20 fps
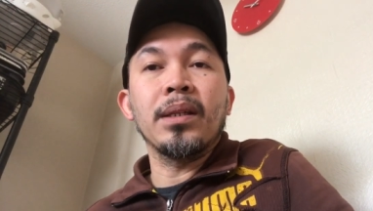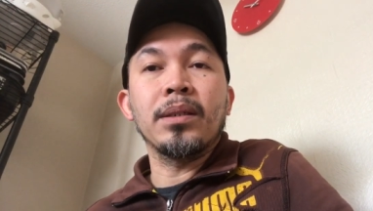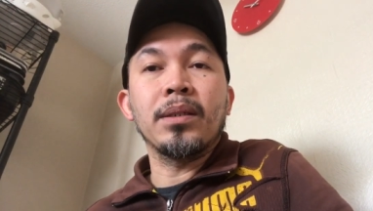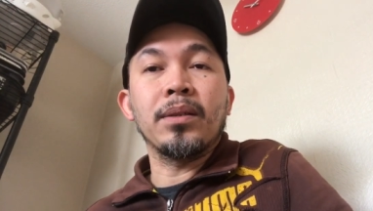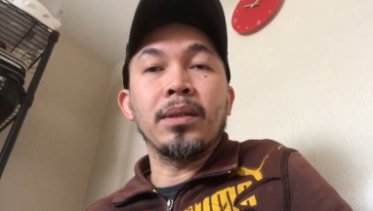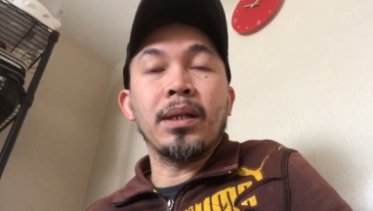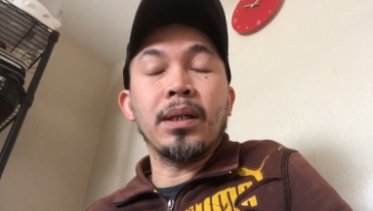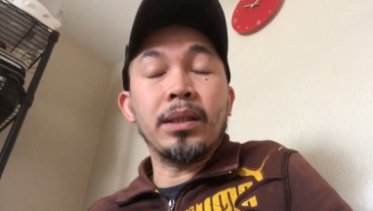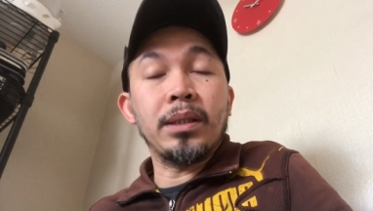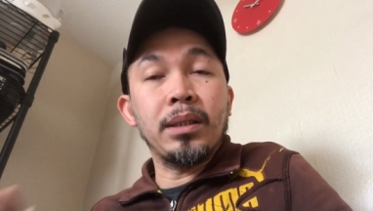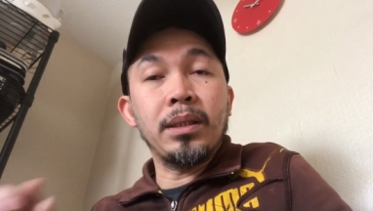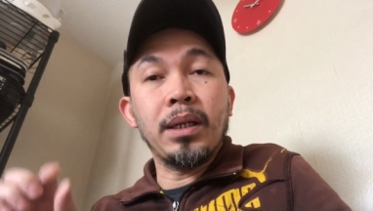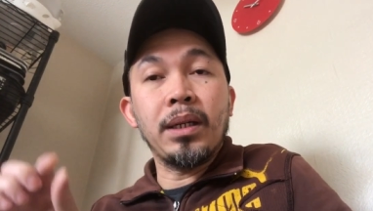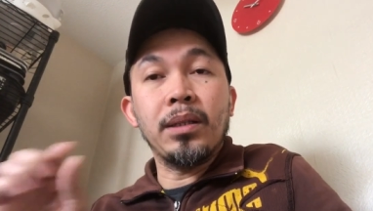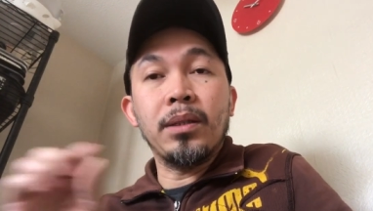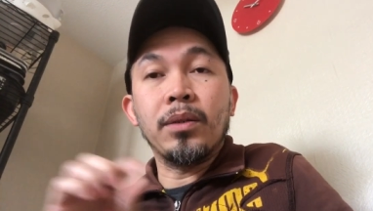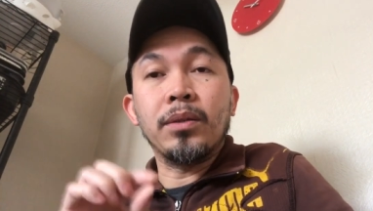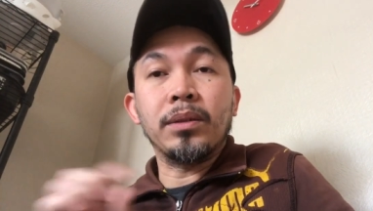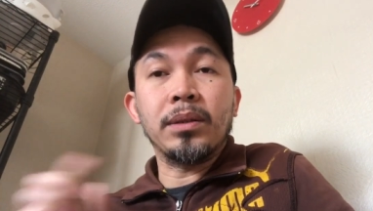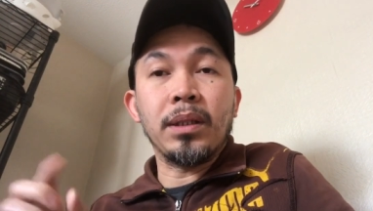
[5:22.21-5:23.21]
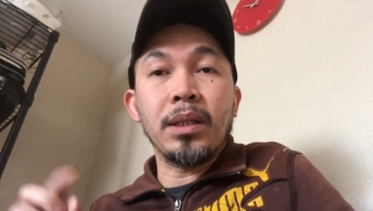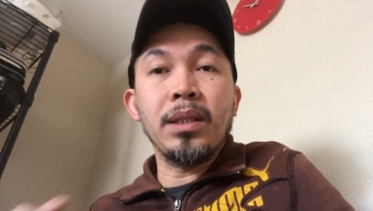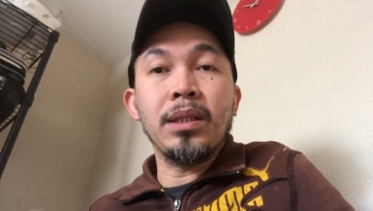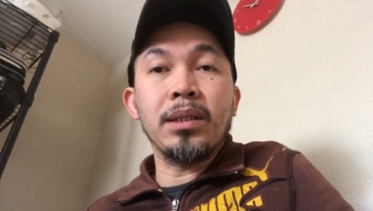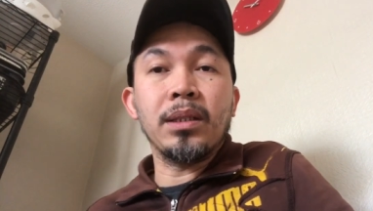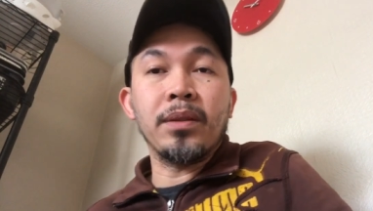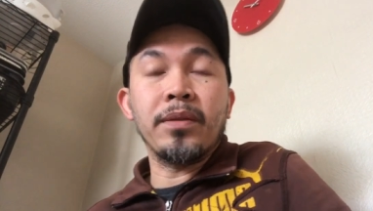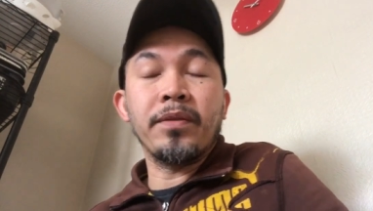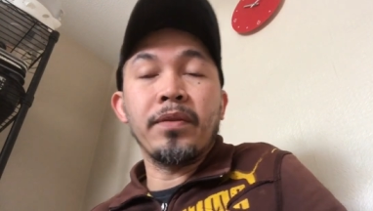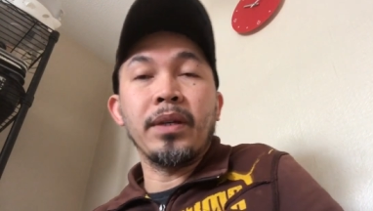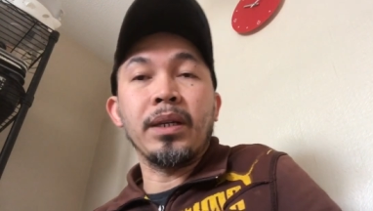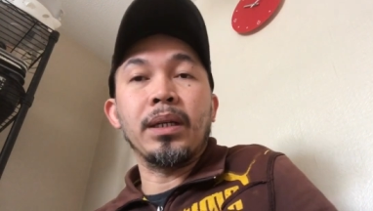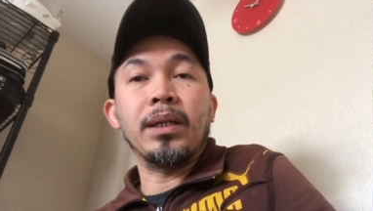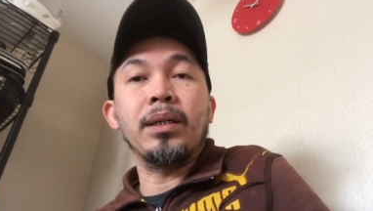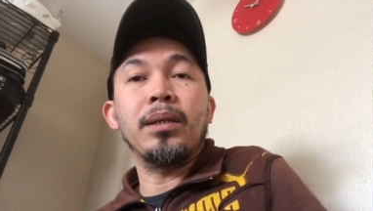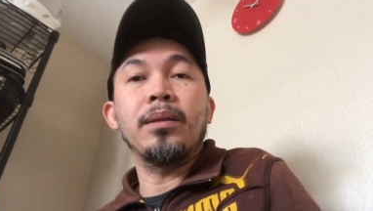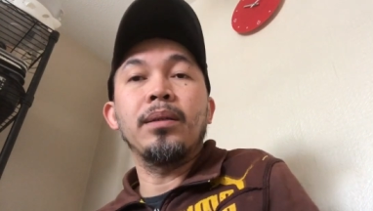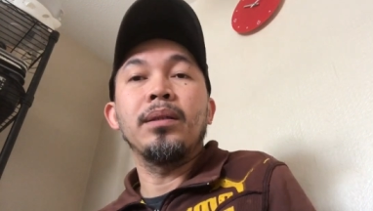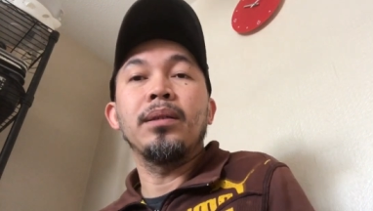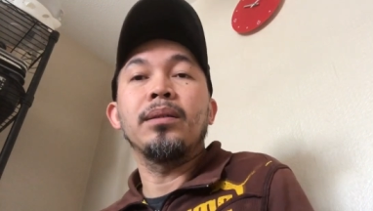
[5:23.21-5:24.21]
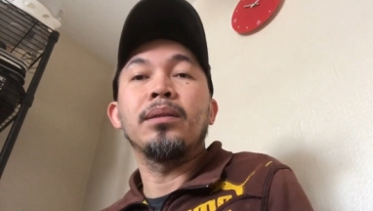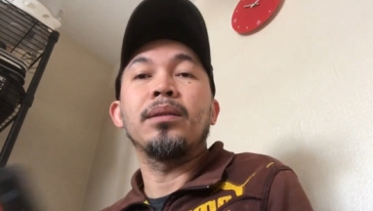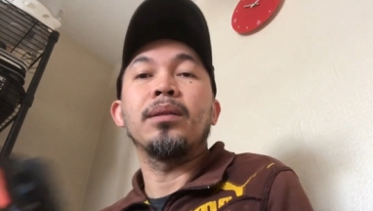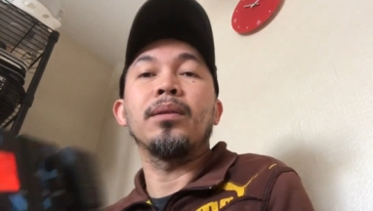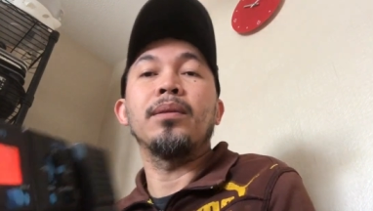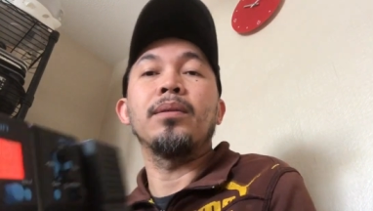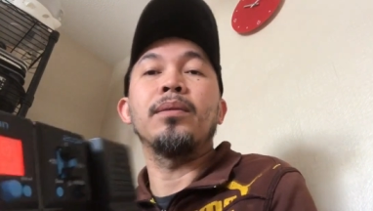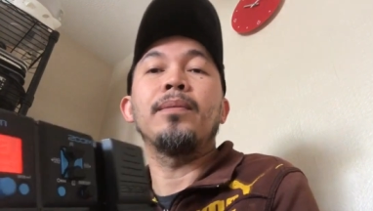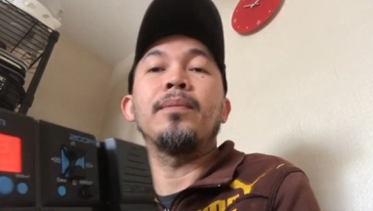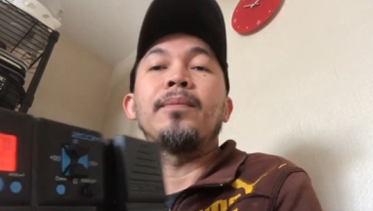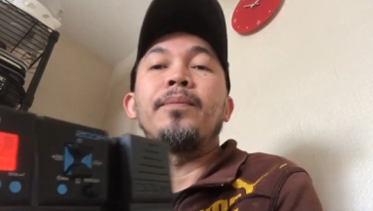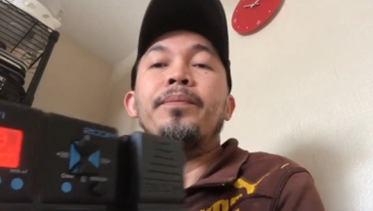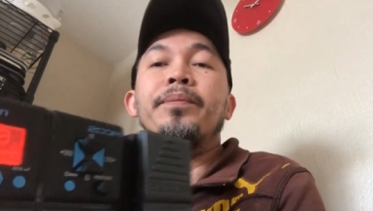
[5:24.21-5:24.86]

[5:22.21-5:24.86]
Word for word: so that they don't interfere so